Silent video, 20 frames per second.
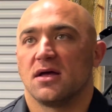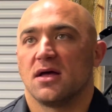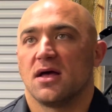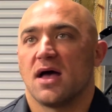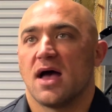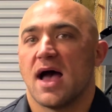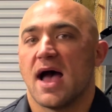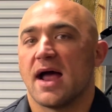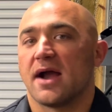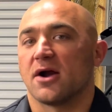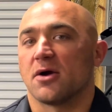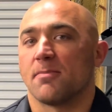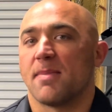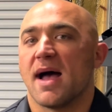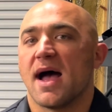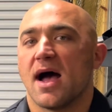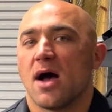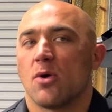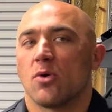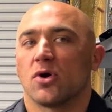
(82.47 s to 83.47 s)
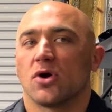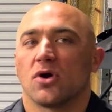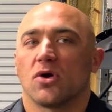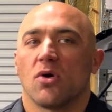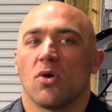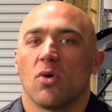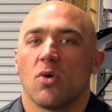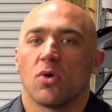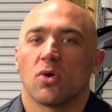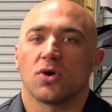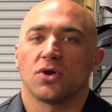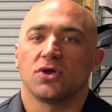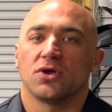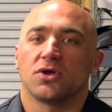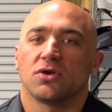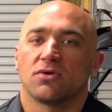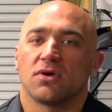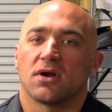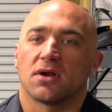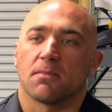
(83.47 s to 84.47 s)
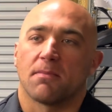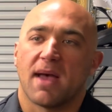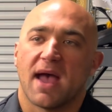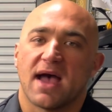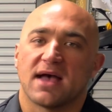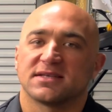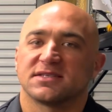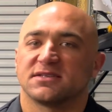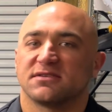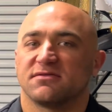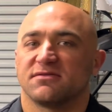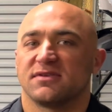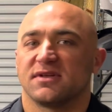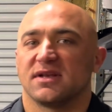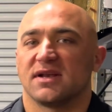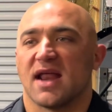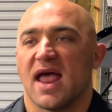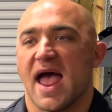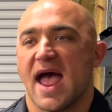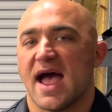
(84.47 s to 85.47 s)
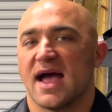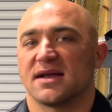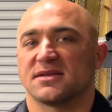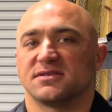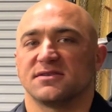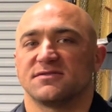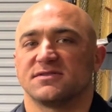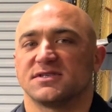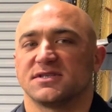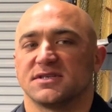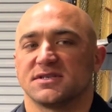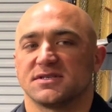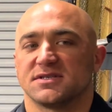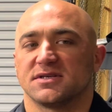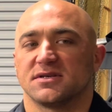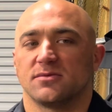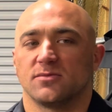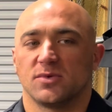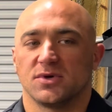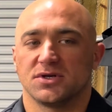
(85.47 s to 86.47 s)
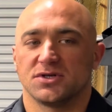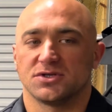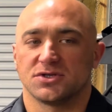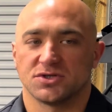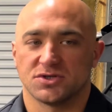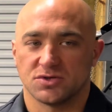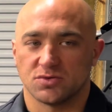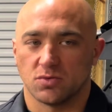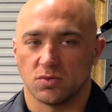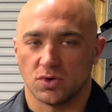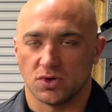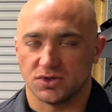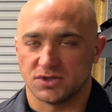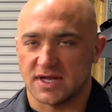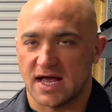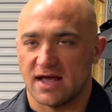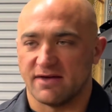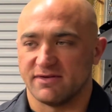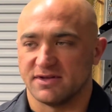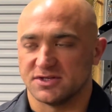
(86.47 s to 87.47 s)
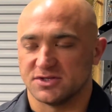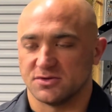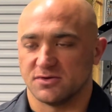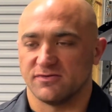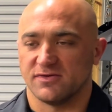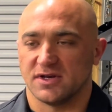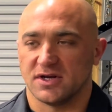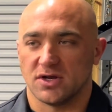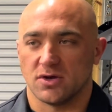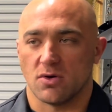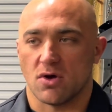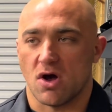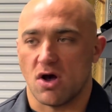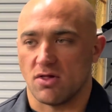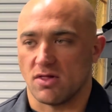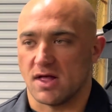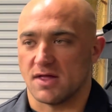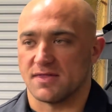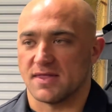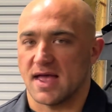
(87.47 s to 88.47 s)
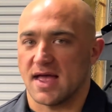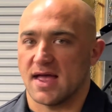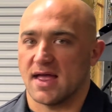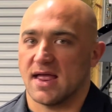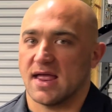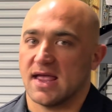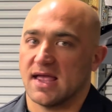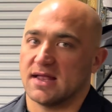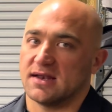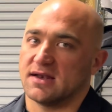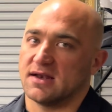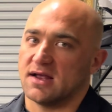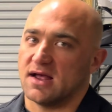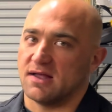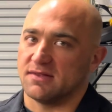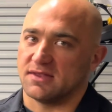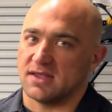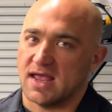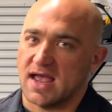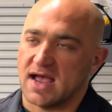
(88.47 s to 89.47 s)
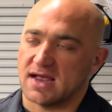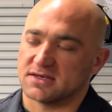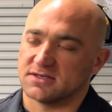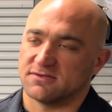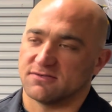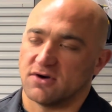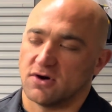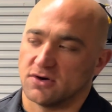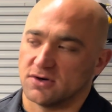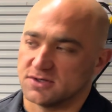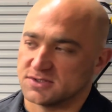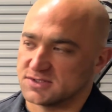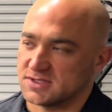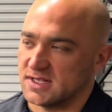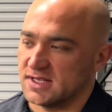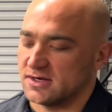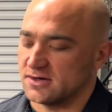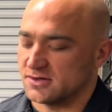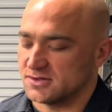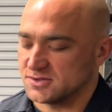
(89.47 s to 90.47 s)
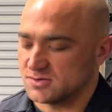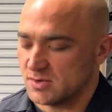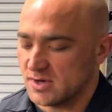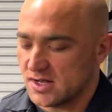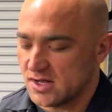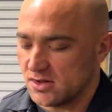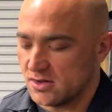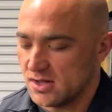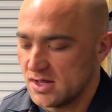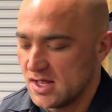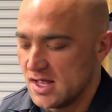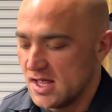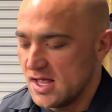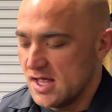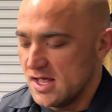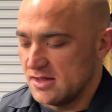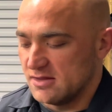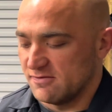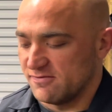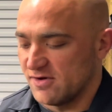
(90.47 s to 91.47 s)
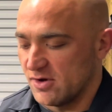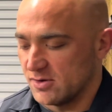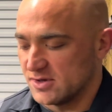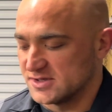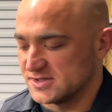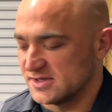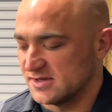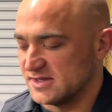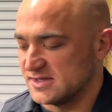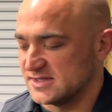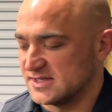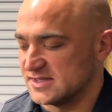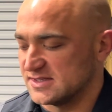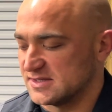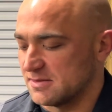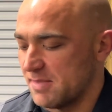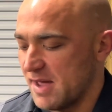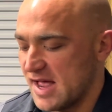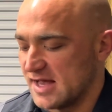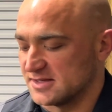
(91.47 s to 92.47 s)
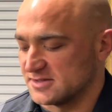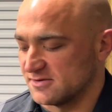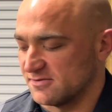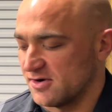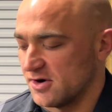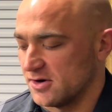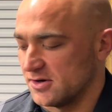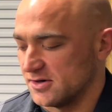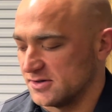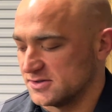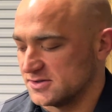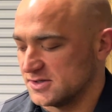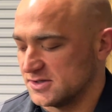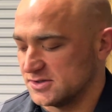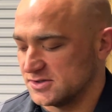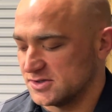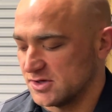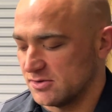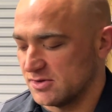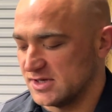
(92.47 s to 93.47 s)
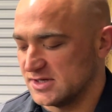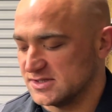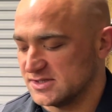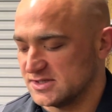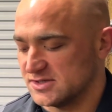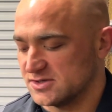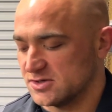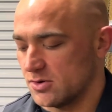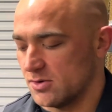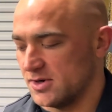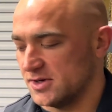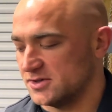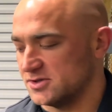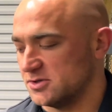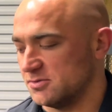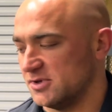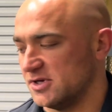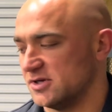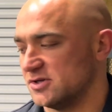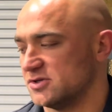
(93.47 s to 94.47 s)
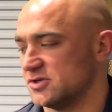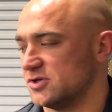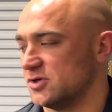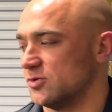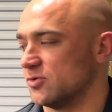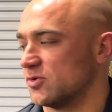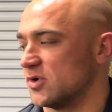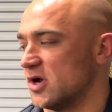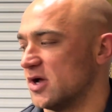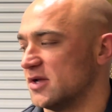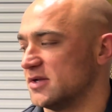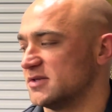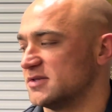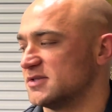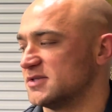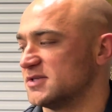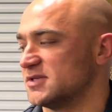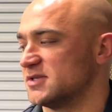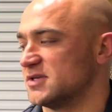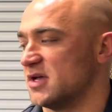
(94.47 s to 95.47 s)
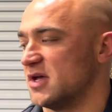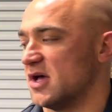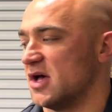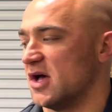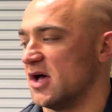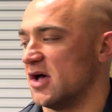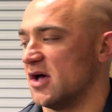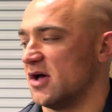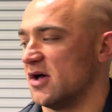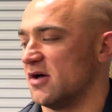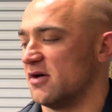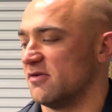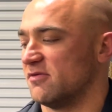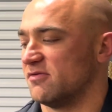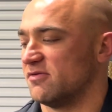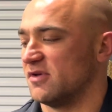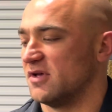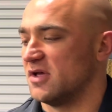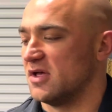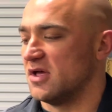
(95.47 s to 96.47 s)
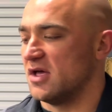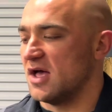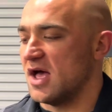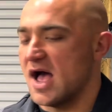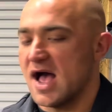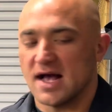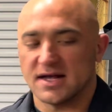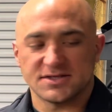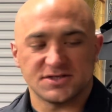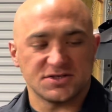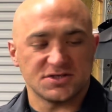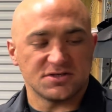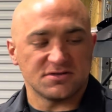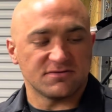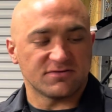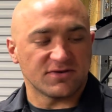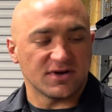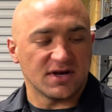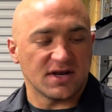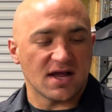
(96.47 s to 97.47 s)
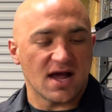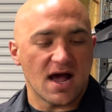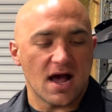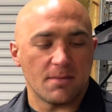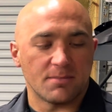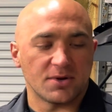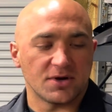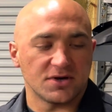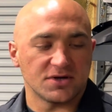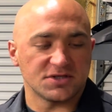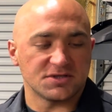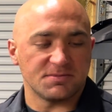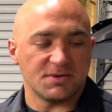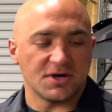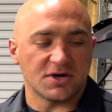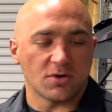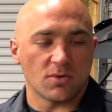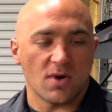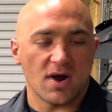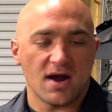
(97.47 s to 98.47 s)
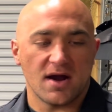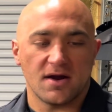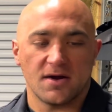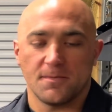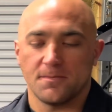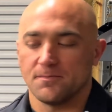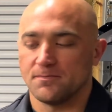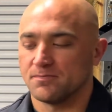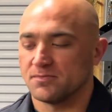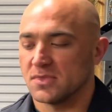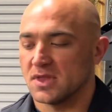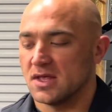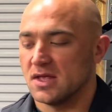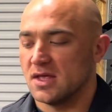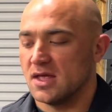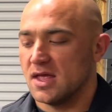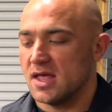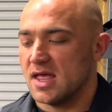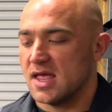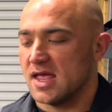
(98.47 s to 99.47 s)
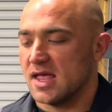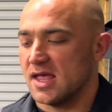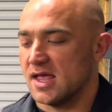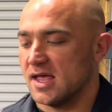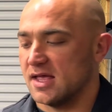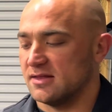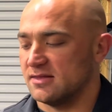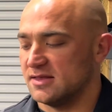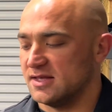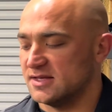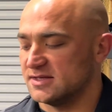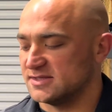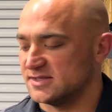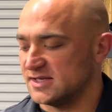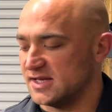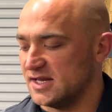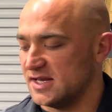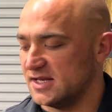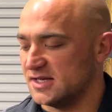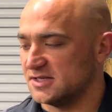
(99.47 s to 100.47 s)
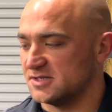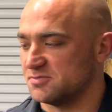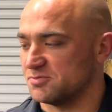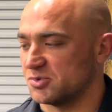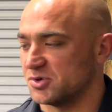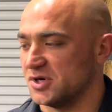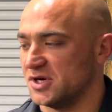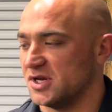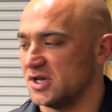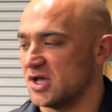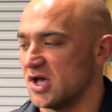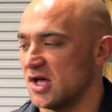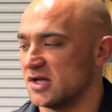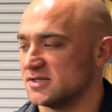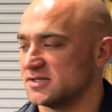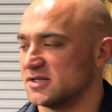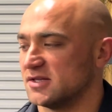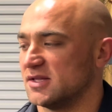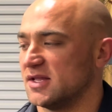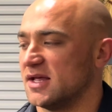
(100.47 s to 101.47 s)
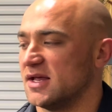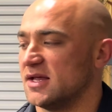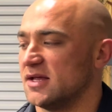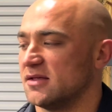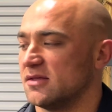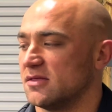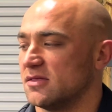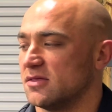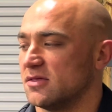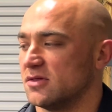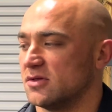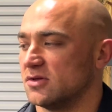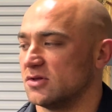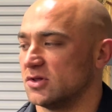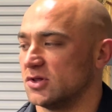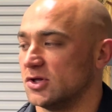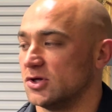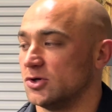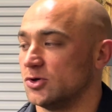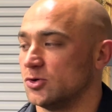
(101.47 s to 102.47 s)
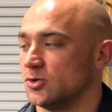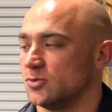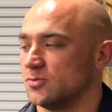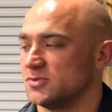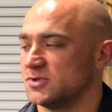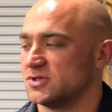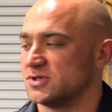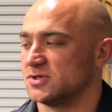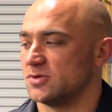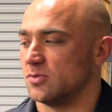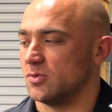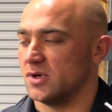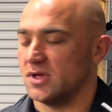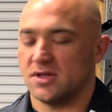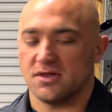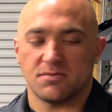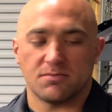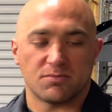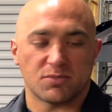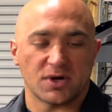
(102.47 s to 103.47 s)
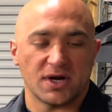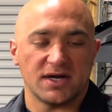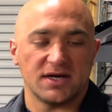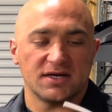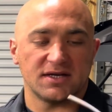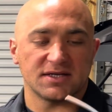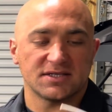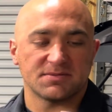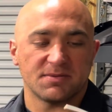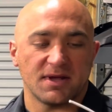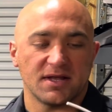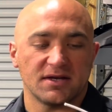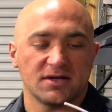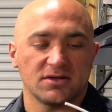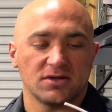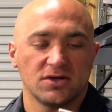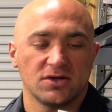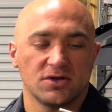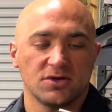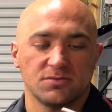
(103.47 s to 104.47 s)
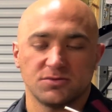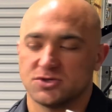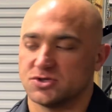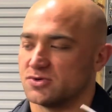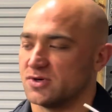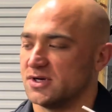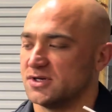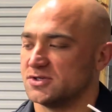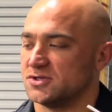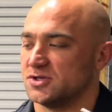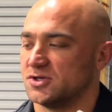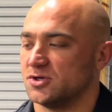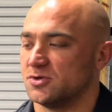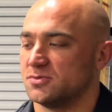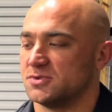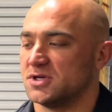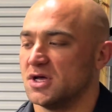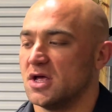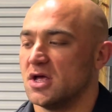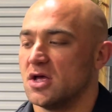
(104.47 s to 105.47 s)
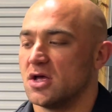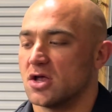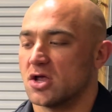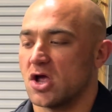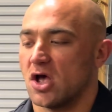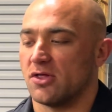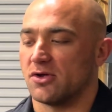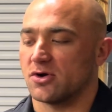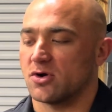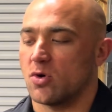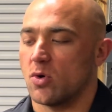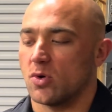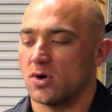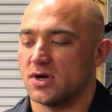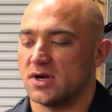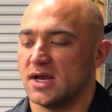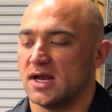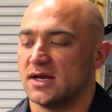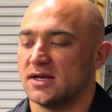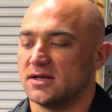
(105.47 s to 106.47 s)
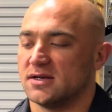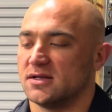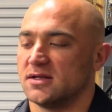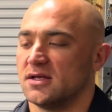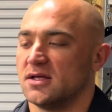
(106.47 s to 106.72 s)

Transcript: higher power, or you could run a passive and active system, which we'll dive into a video all on that and on the active harness later as well. The focus of this is the passive harness. So this is going to be 2 runs of oxygen-free copper speaker wire, and this is pre-cut to length, loomed with braided expanded loom, shrink tubed, color coordinated.